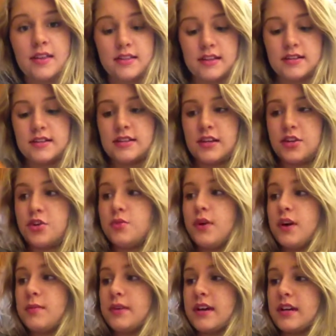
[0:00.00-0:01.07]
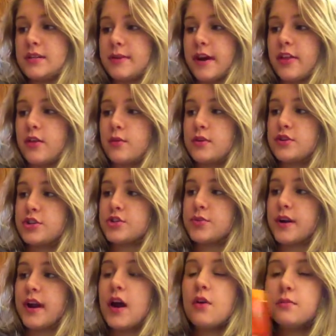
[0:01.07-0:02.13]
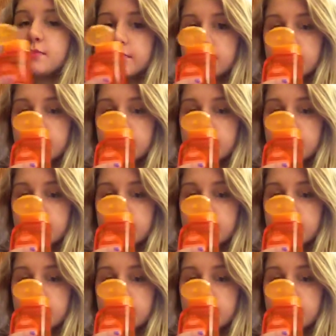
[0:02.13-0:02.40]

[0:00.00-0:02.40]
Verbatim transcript: This is a new one because my other one just ran out.